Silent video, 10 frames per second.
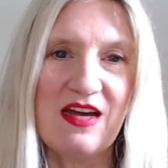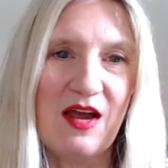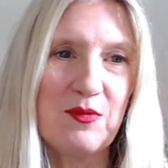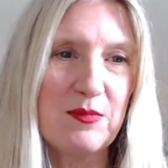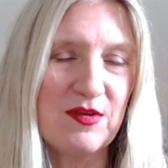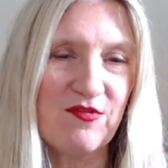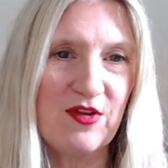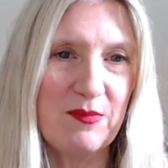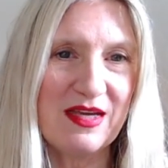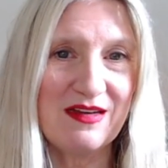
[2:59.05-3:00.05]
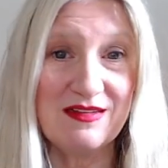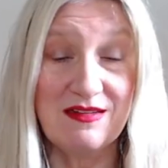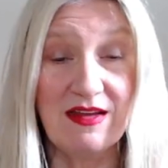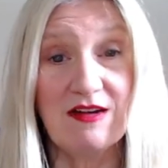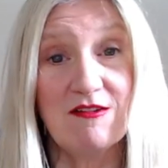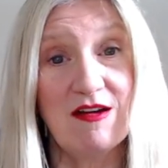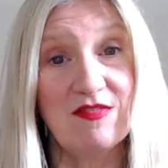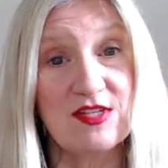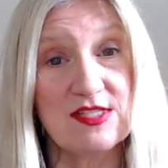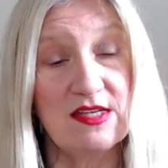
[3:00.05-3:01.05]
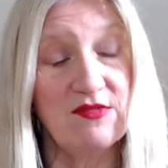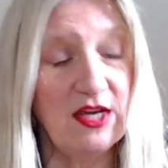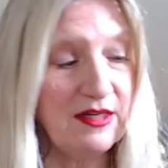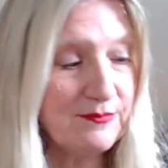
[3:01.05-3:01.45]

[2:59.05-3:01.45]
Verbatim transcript: I will be filming later on this evening.